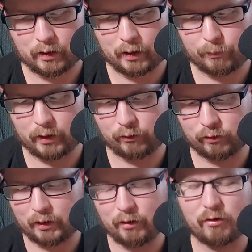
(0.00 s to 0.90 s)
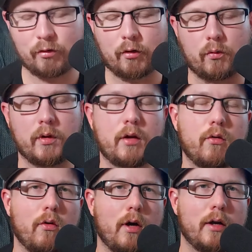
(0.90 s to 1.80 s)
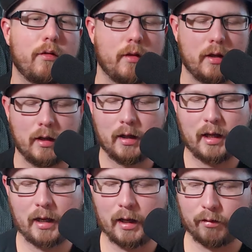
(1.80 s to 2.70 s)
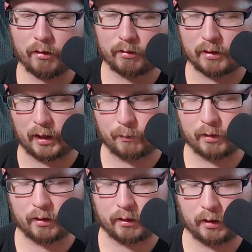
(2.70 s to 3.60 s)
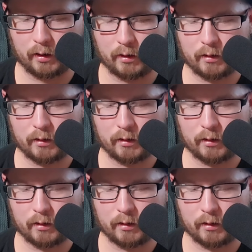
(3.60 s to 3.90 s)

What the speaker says: I probably should. This just looked really cool, honestly. It has this diamond on it.